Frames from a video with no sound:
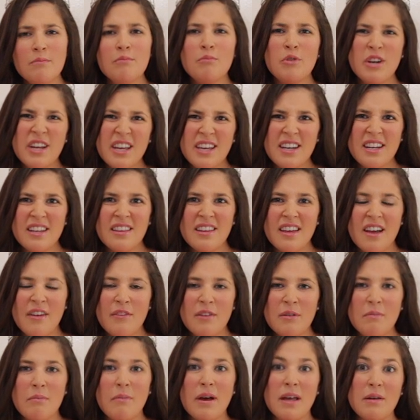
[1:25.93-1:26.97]
preheating the
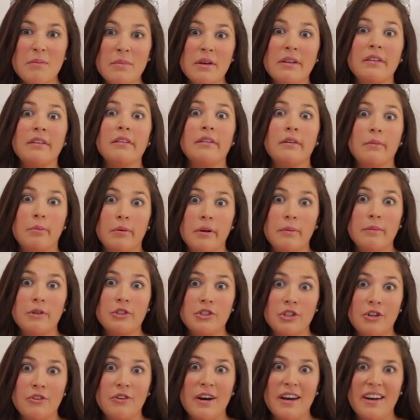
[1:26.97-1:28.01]
oven might be a little
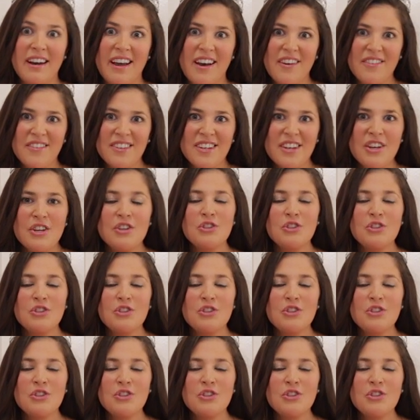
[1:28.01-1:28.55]
premature right now.